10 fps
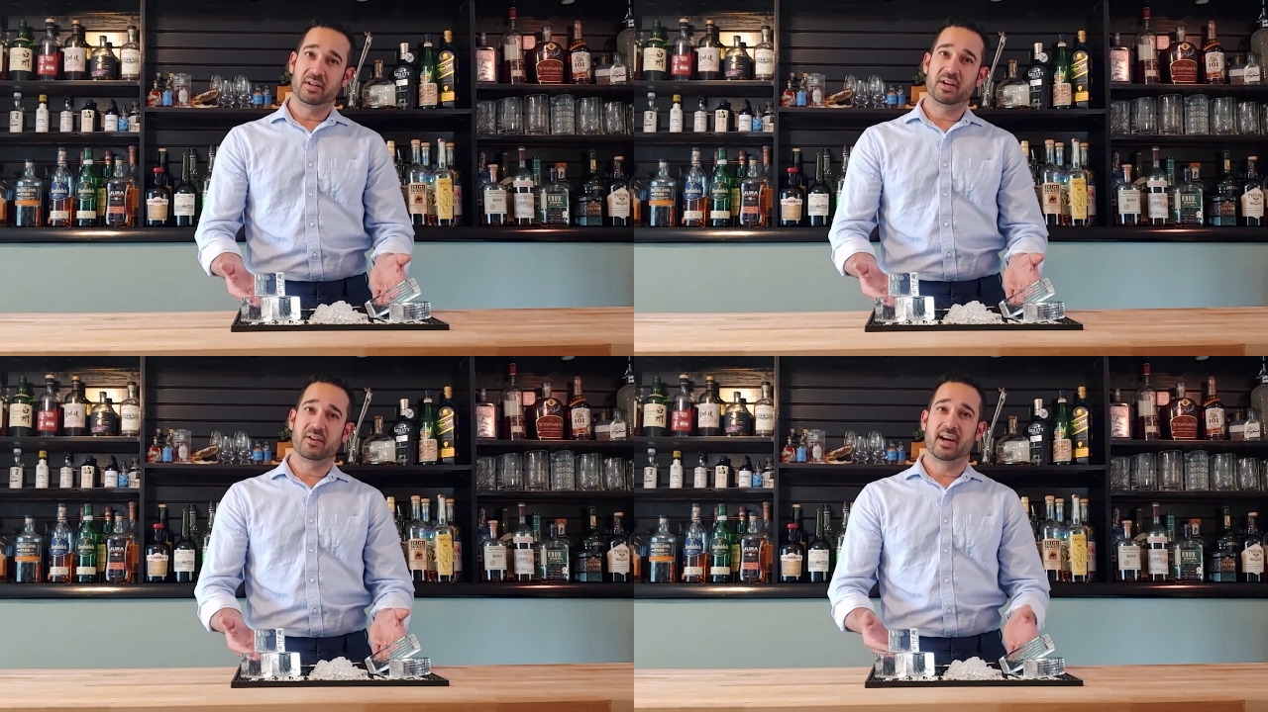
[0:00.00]

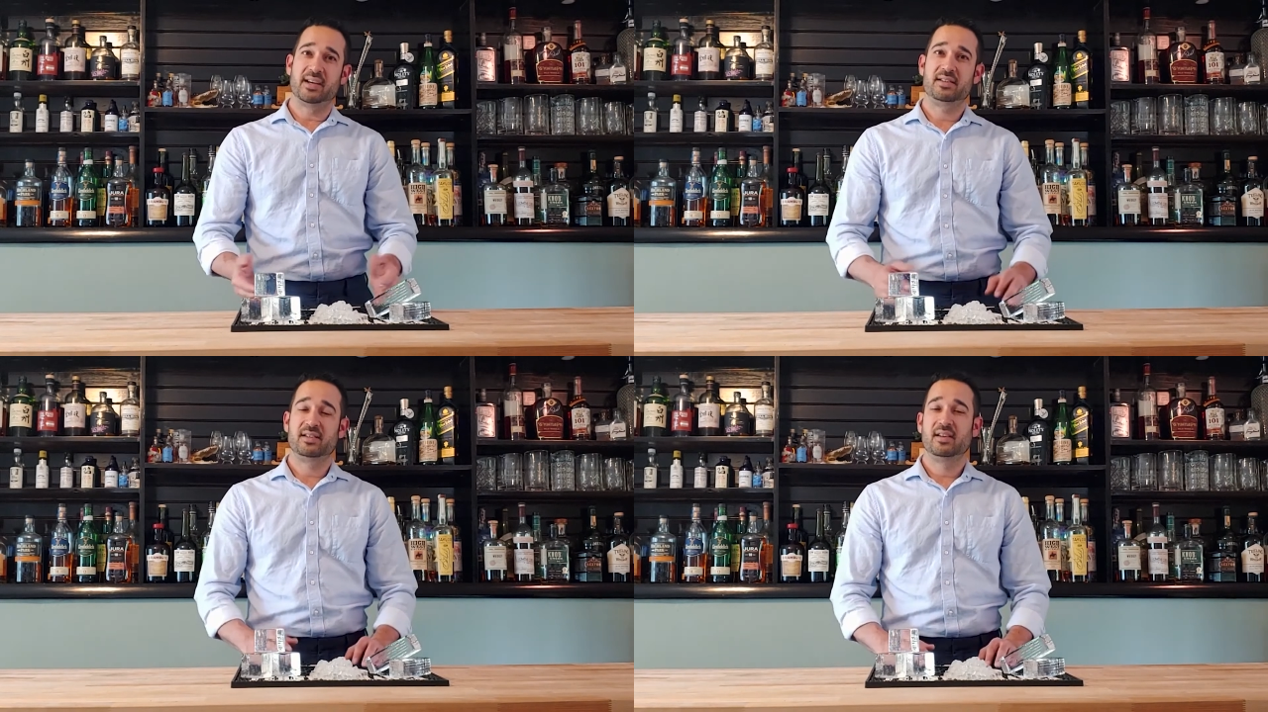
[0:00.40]
clear
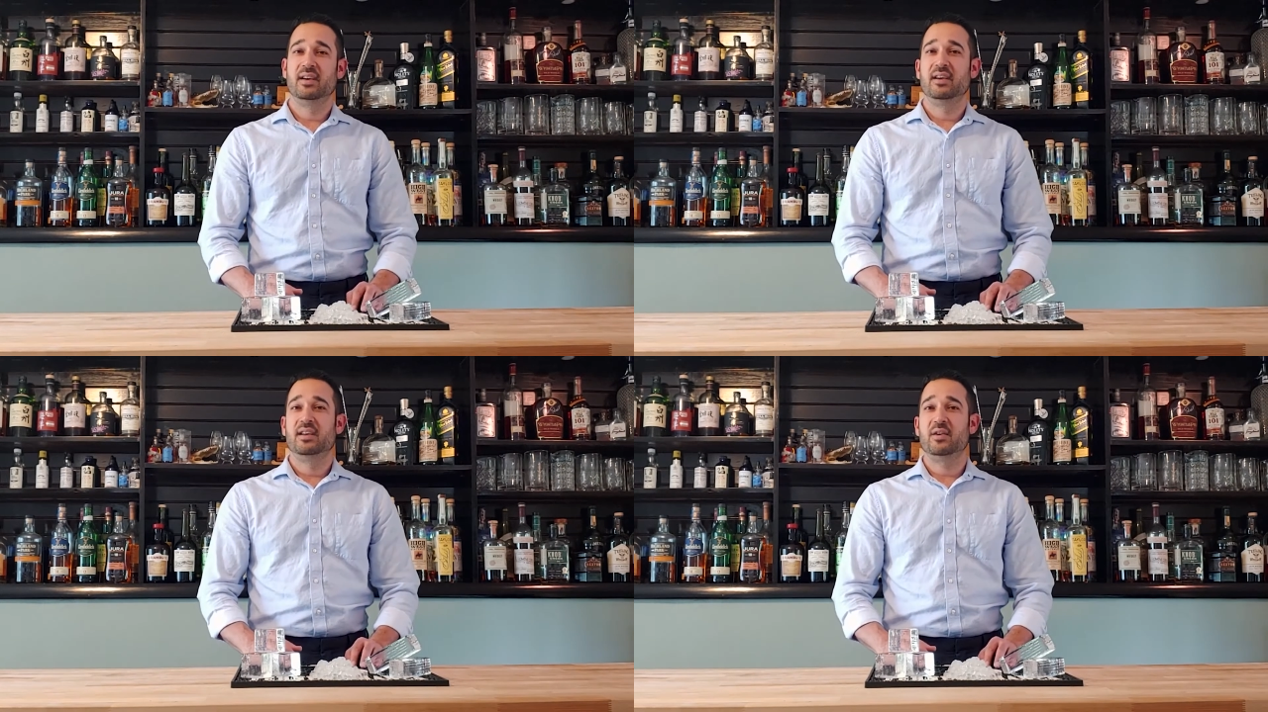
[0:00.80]
ice,
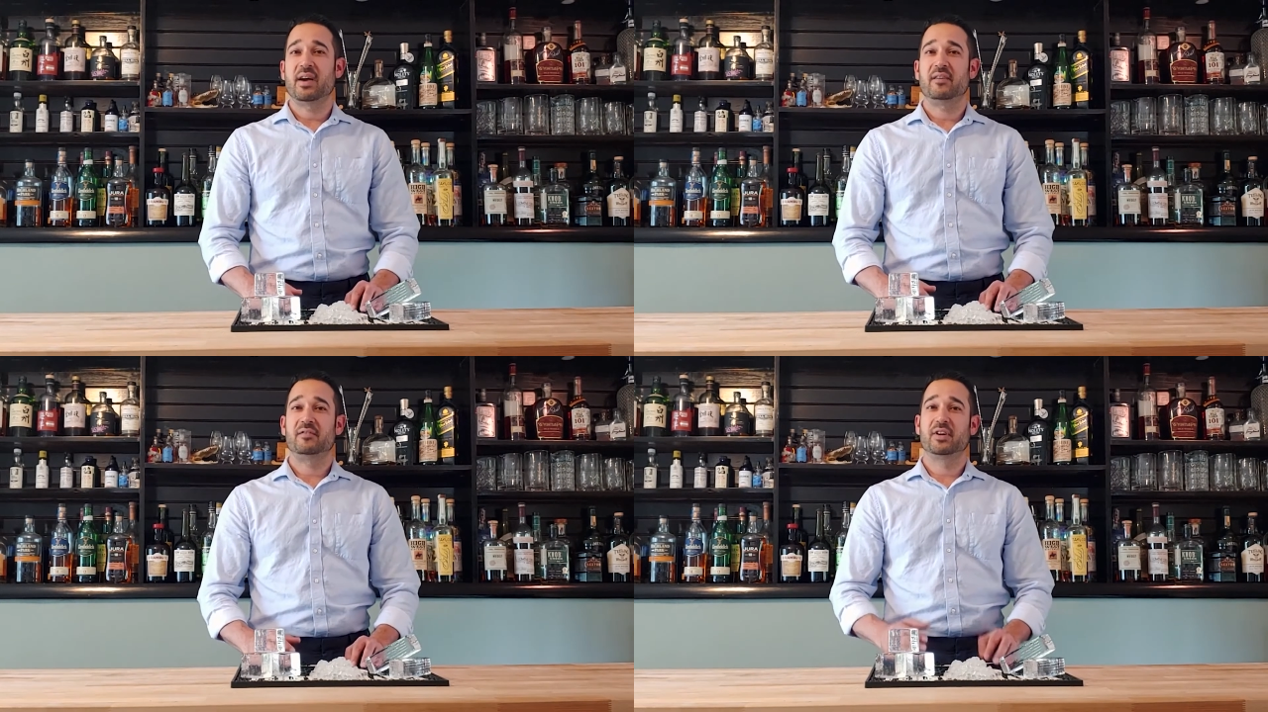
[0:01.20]
you
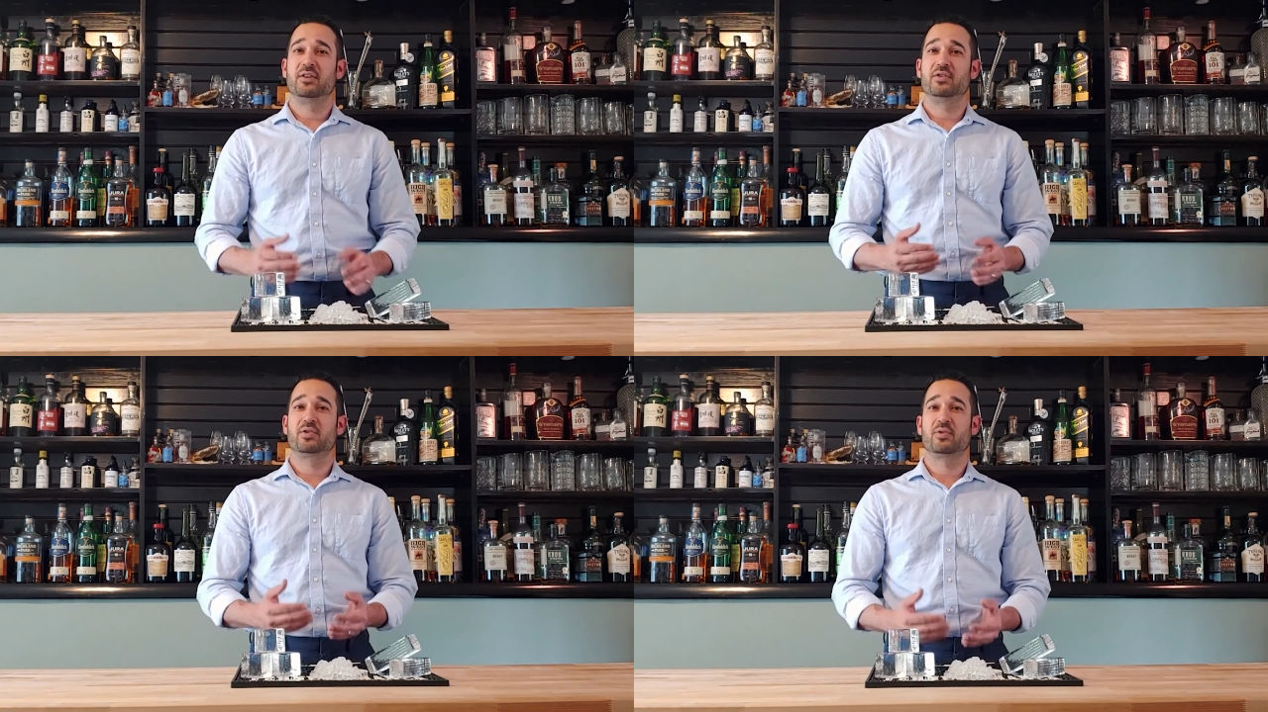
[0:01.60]
have to
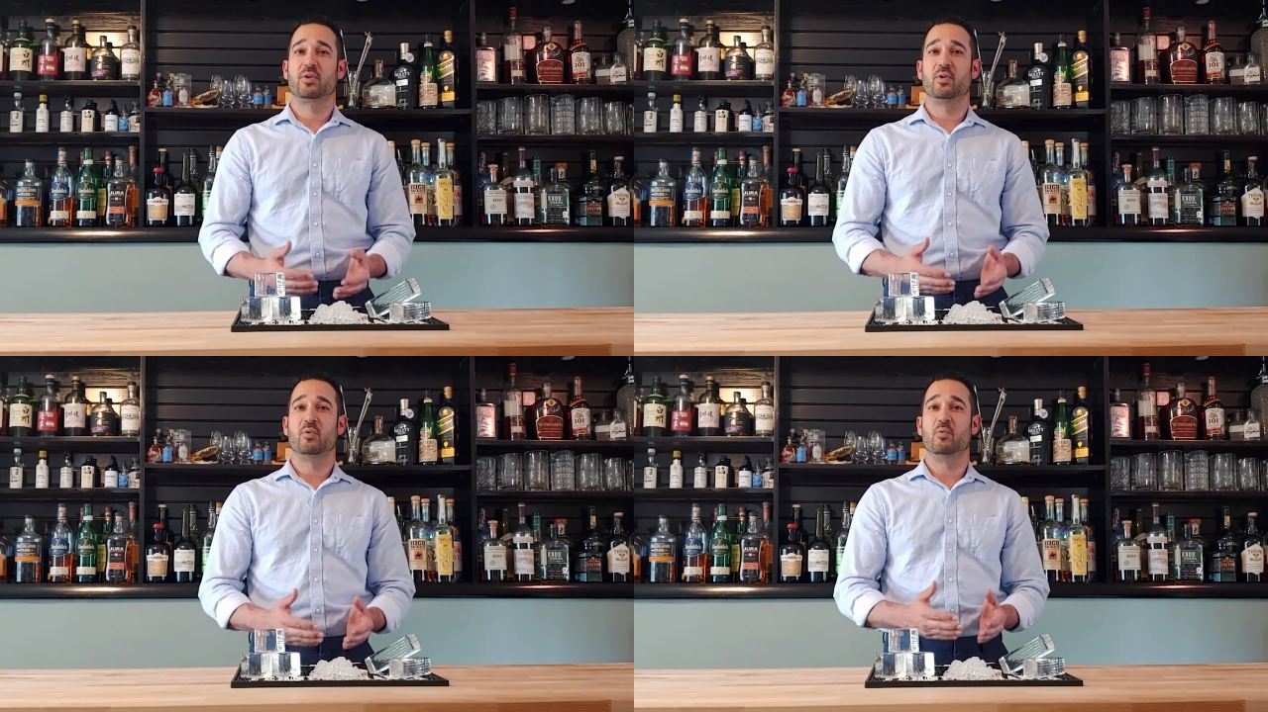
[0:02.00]

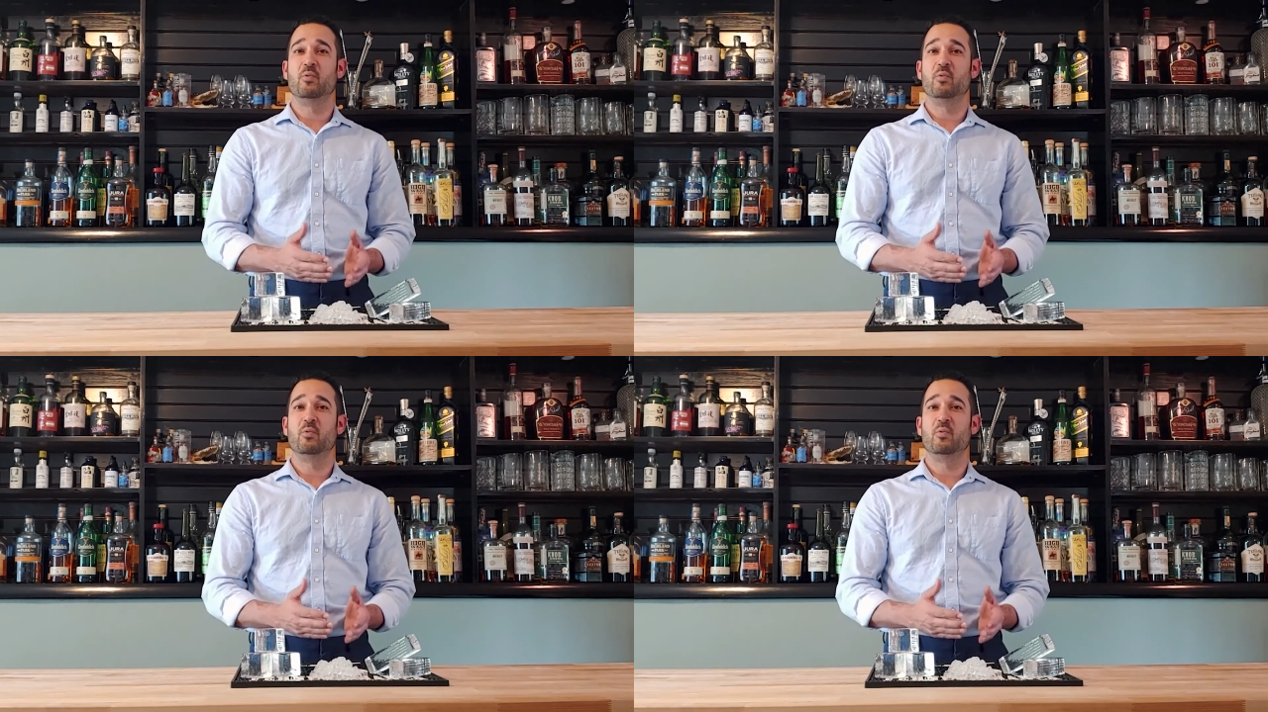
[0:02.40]
control